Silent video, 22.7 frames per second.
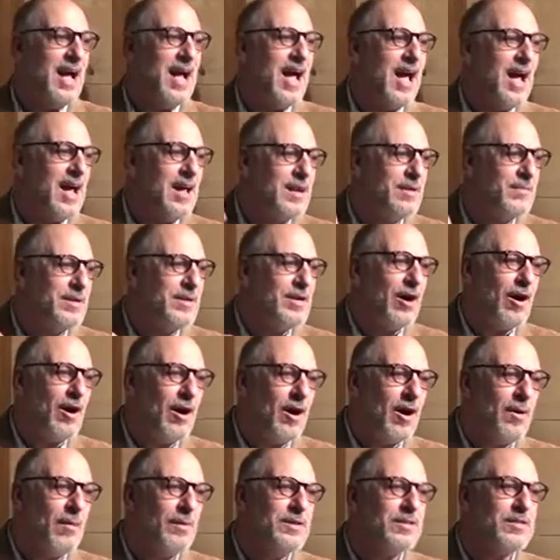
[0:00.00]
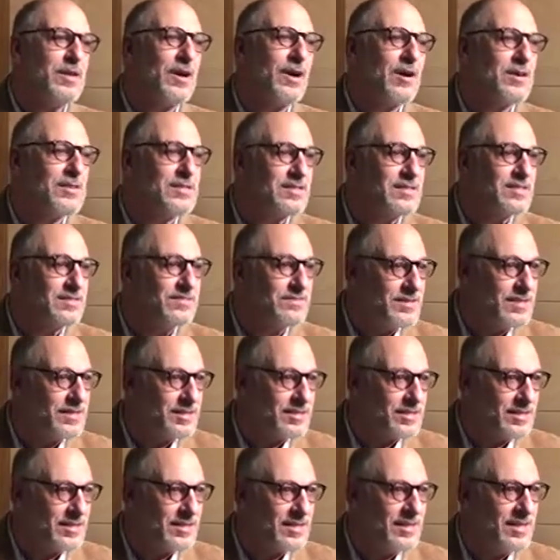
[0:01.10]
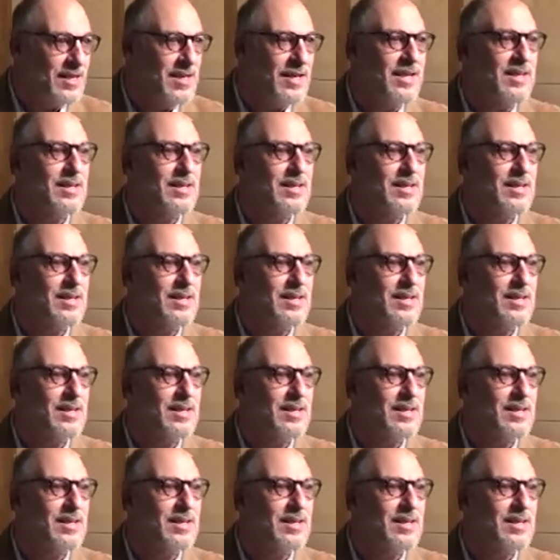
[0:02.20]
Enemy always causes division.